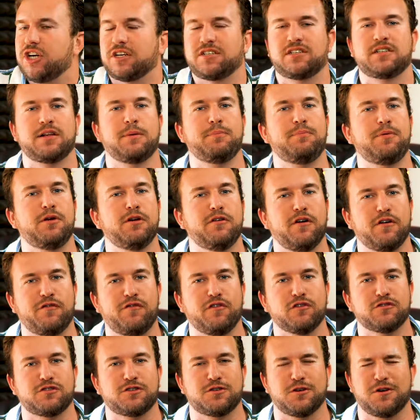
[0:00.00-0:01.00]
Just a
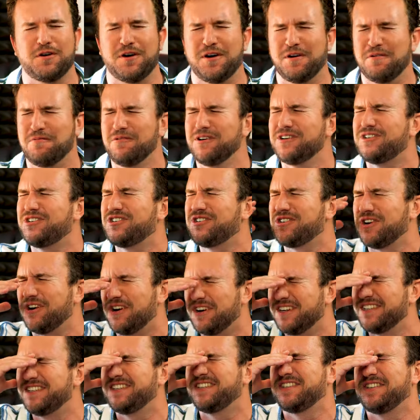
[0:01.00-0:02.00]
beautiful story with
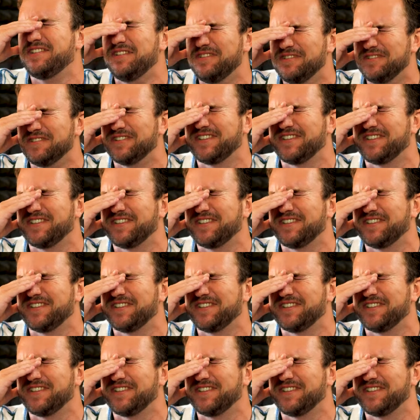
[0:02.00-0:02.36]
Jesus.